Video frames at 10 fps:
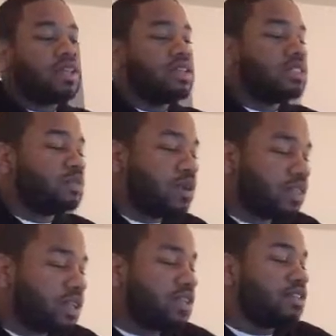It's
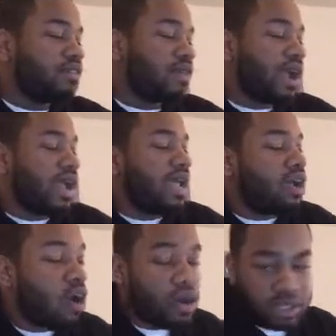brother DeRay
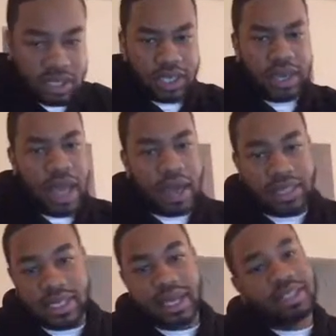Austin out of
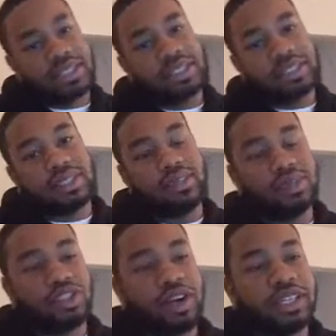Texas was
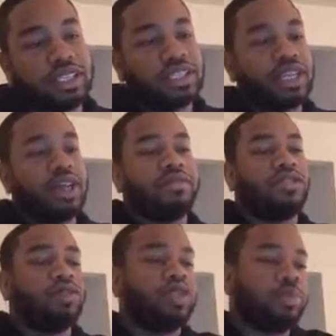gracious enough
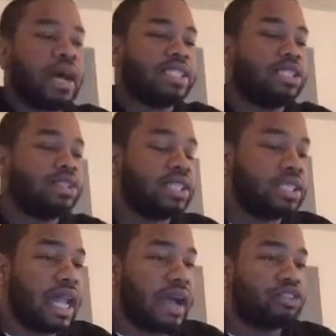to sponsor this
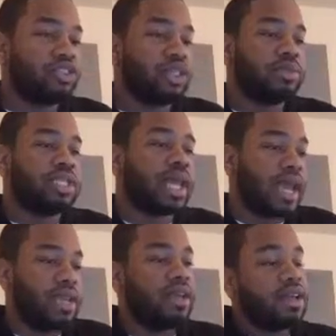live stream
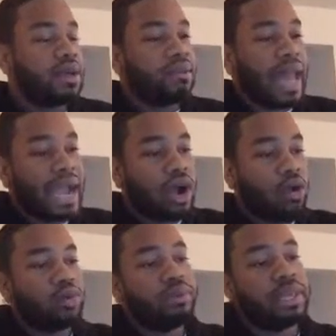today. Black
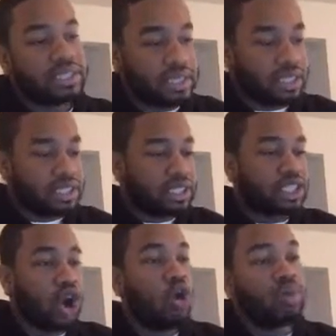owned business. It's his
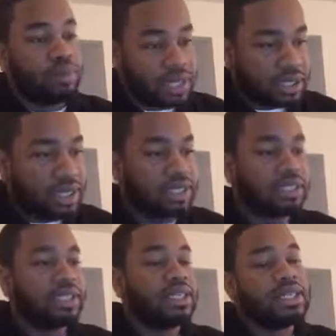own
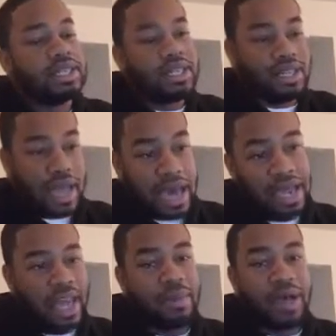business, not
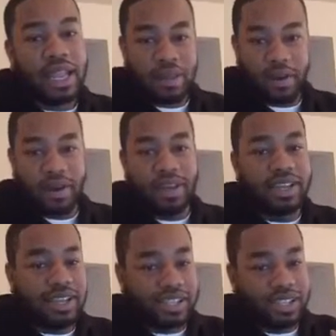an MLMer.
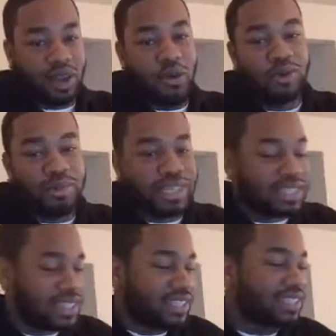He is his own
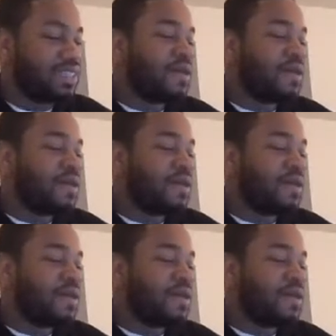business.